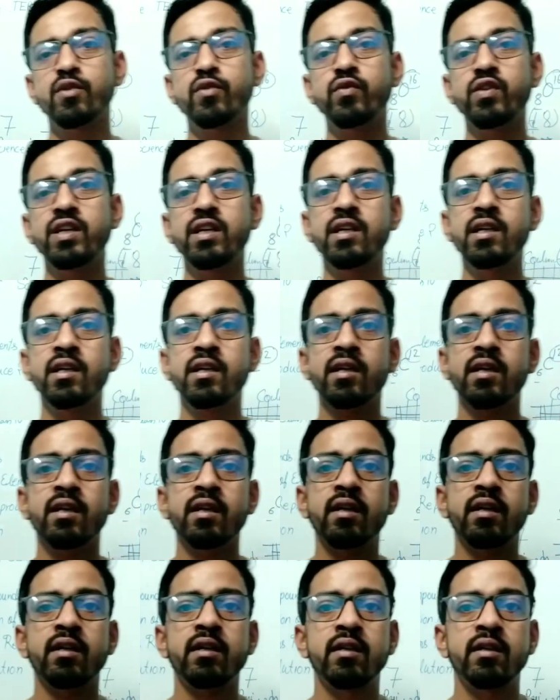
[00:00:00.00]
we
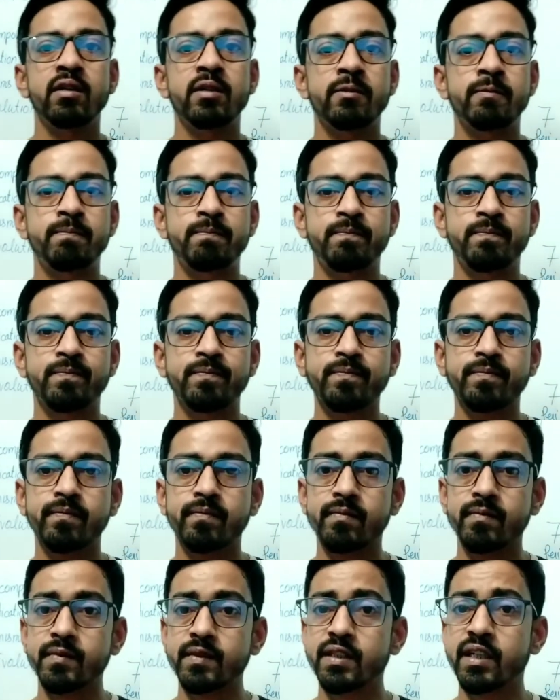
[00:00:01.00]

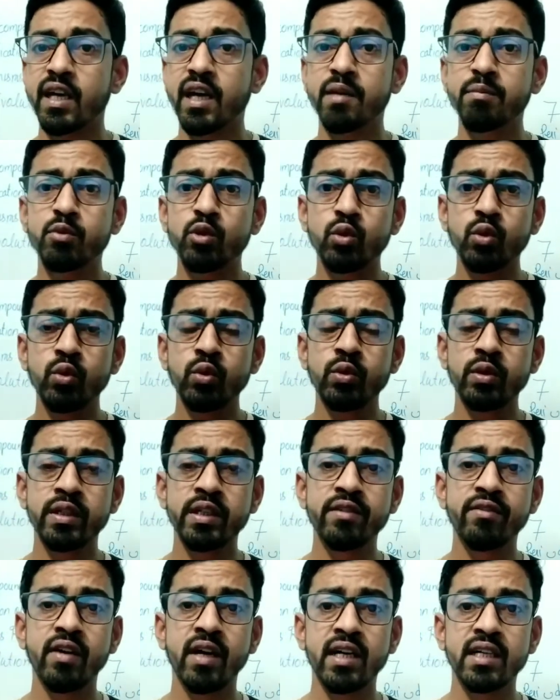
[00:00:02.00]
have to
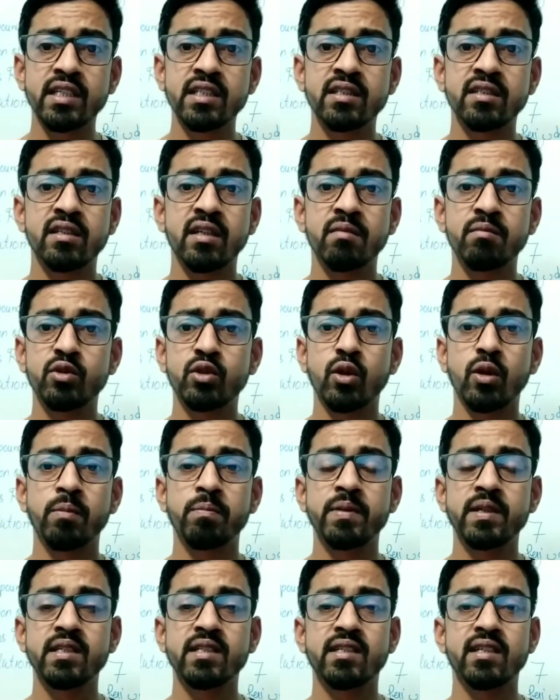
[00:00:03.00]
revise some
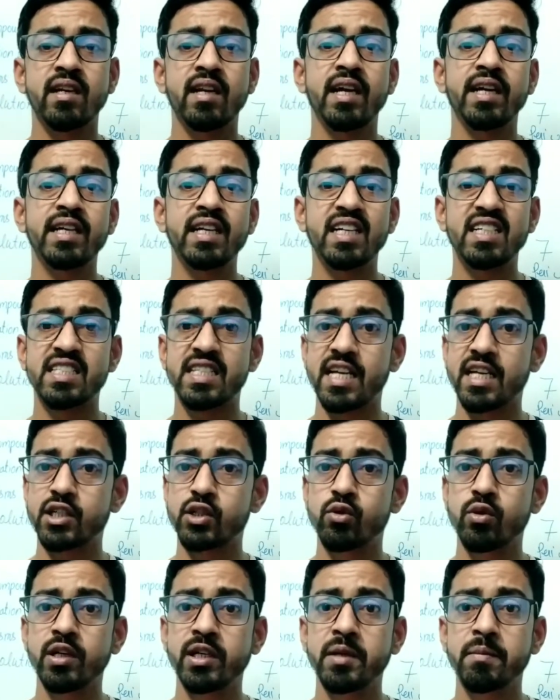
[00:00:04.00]
topics like
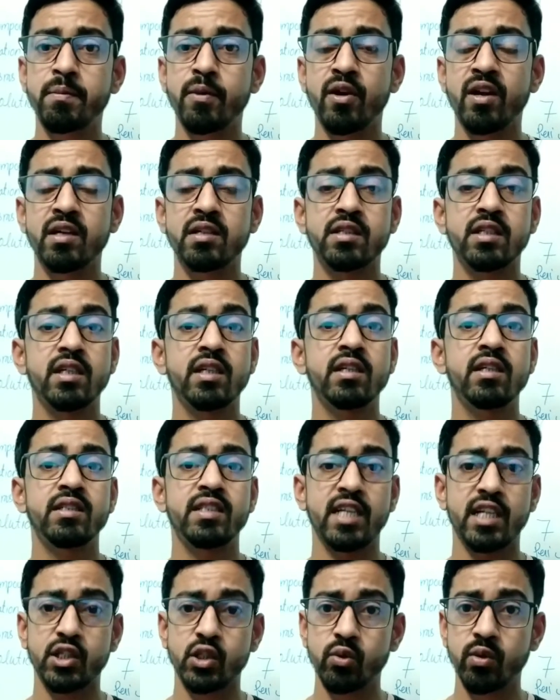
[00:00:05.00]
asexual reproduction,
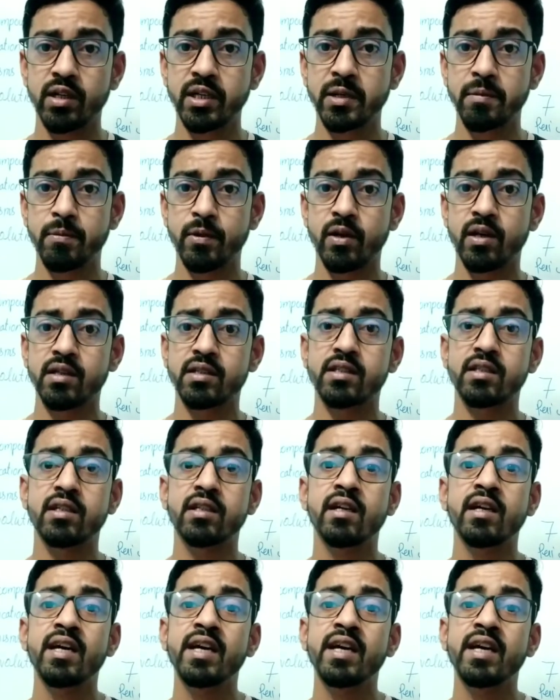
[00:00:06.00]
sexual reproduction.